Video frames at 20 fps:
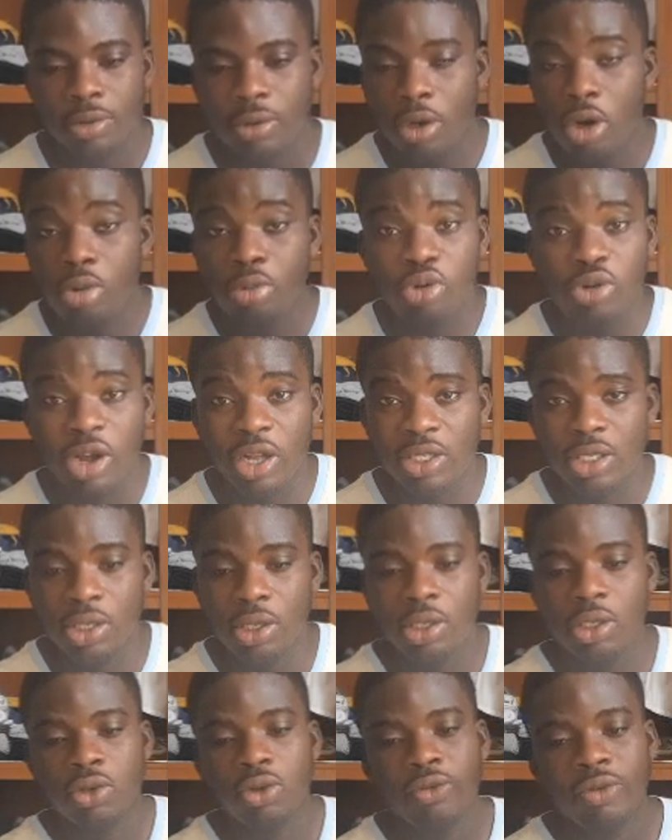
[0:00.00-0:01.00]
I'll be
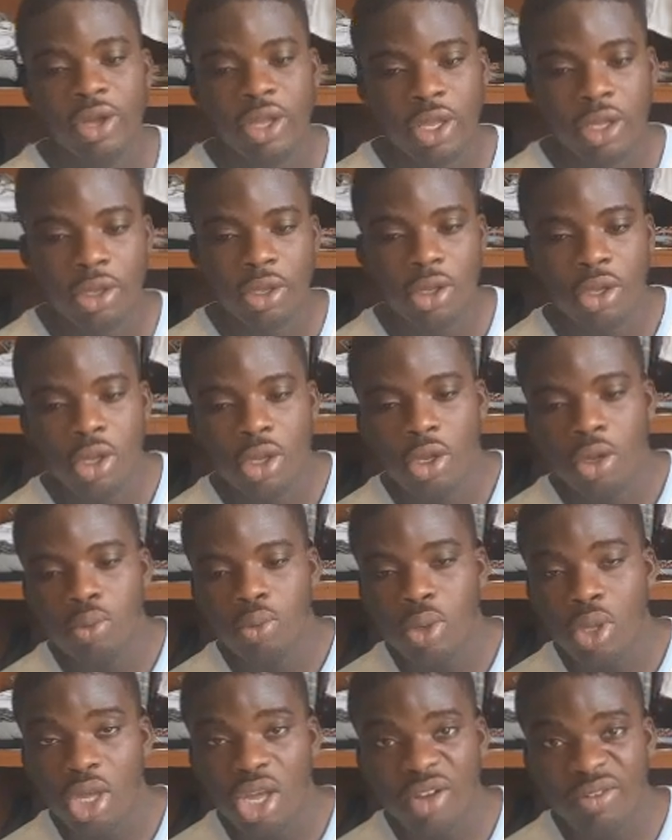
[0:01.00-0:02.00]
writing it. Don't worry.
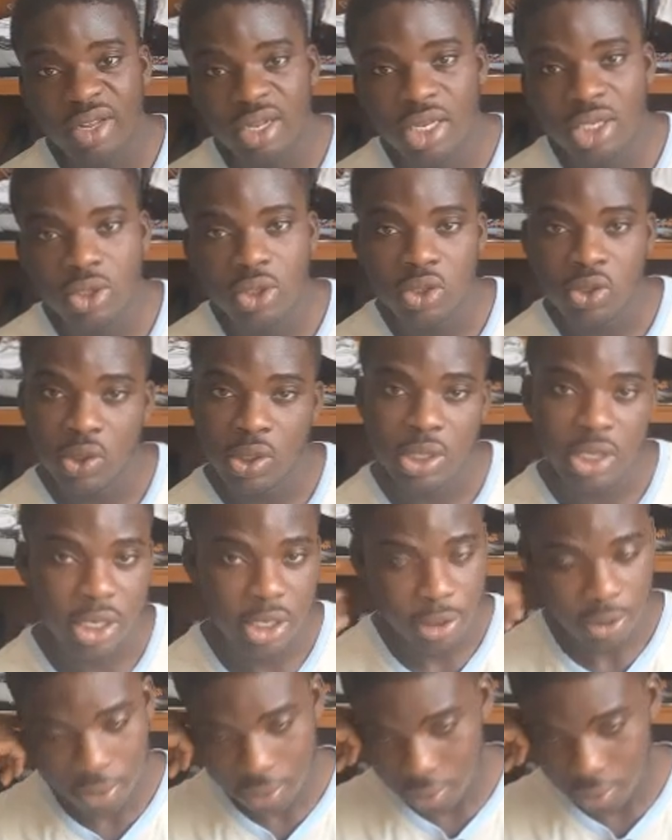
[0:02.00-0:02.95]
You cover this also in there.